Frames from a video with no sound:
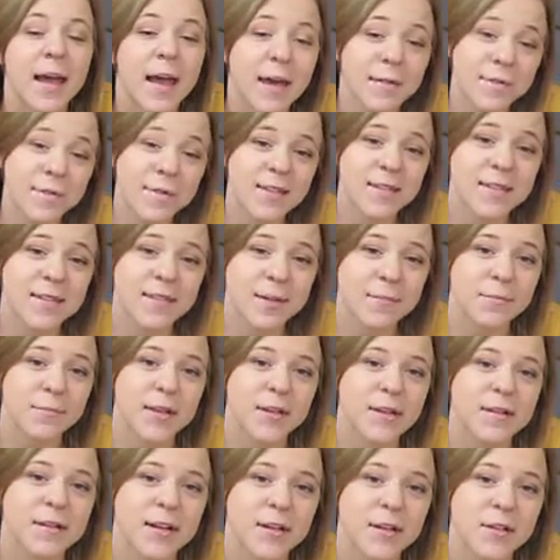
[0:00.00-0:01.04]
If this is
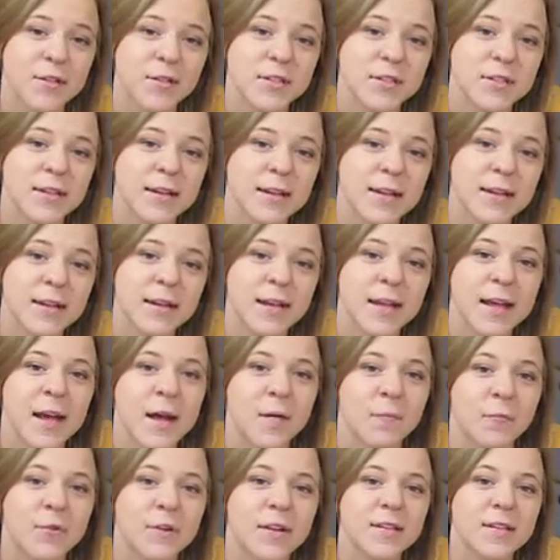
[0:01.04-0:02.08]
something you're interested in,
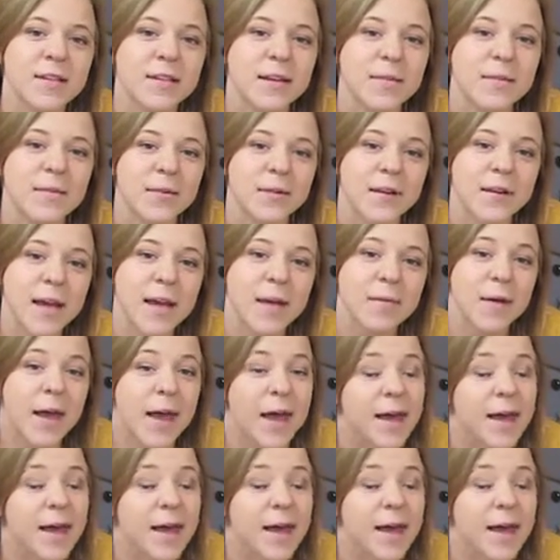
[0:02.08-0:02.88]
please leave your name